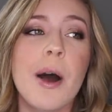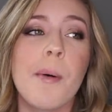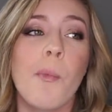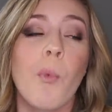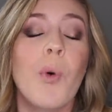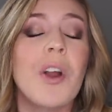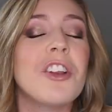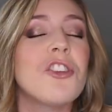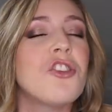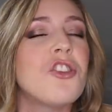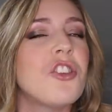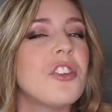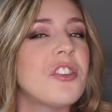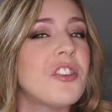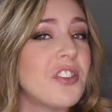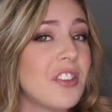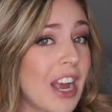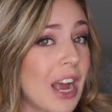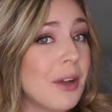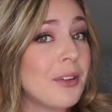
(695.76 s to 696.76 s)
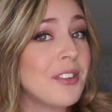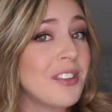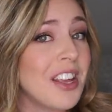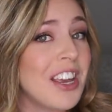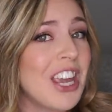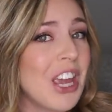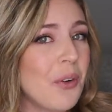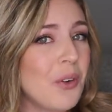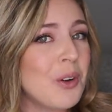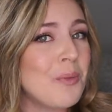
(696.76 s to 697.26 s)
which sounds
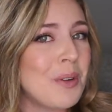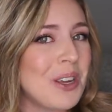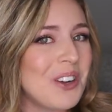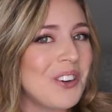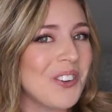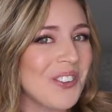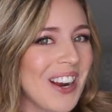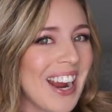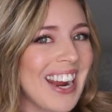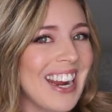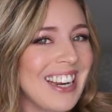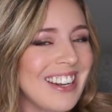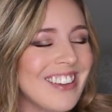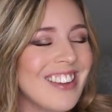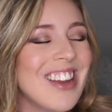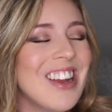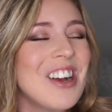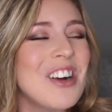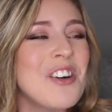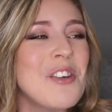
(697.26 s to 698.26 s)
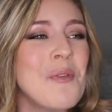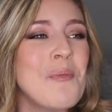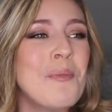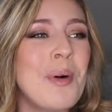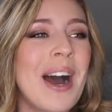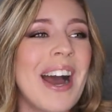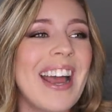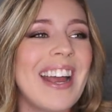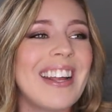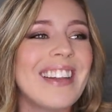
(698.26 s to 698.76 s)
like it would be great,
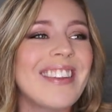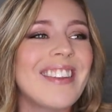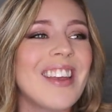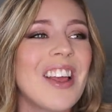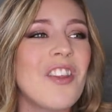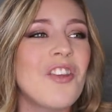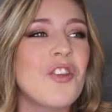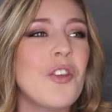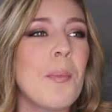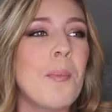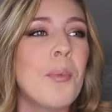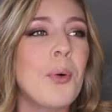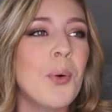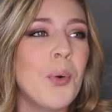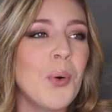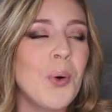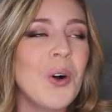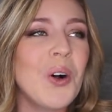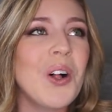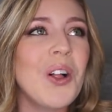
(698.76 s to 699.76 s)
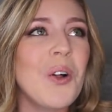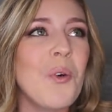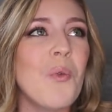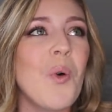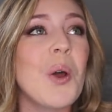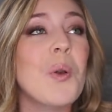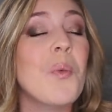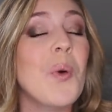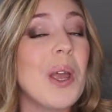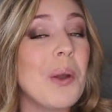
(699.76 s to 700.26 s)
but the pool
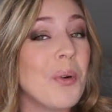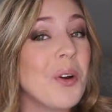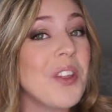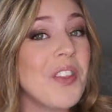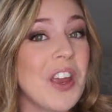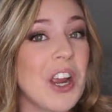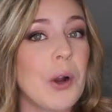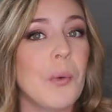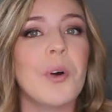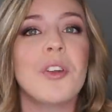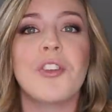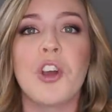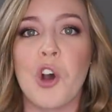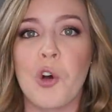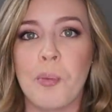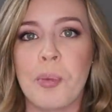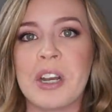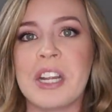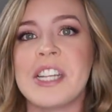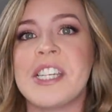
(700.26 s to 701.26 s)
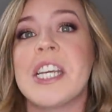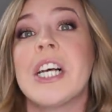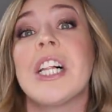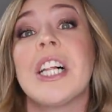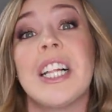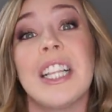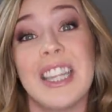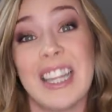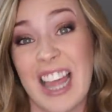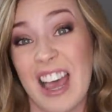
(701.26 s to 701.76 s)
when we were there was open
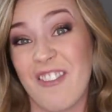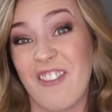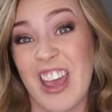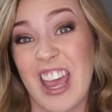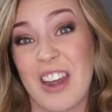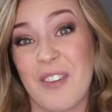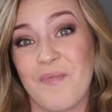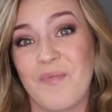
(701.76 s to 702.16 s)
until 11.